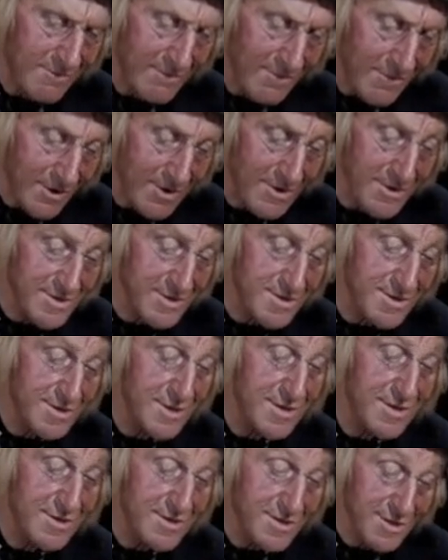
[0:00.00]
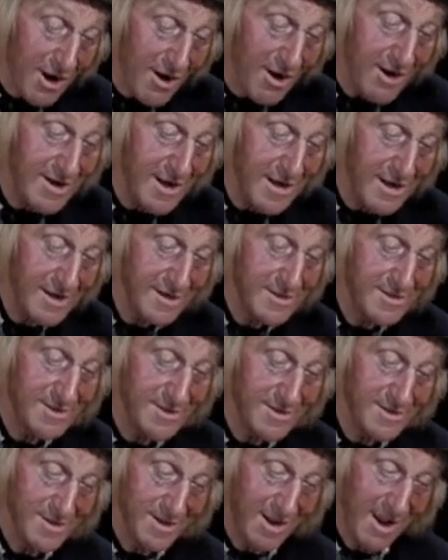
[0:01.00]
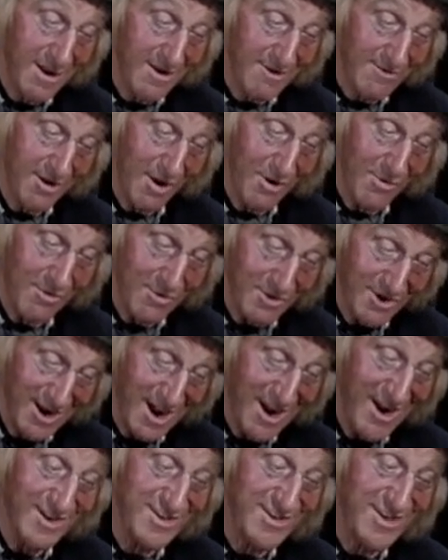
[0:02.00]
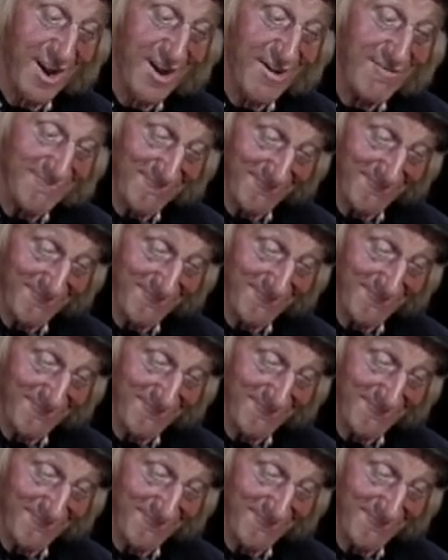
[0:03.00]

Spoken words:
First Chinese Scarecrow Dynasty.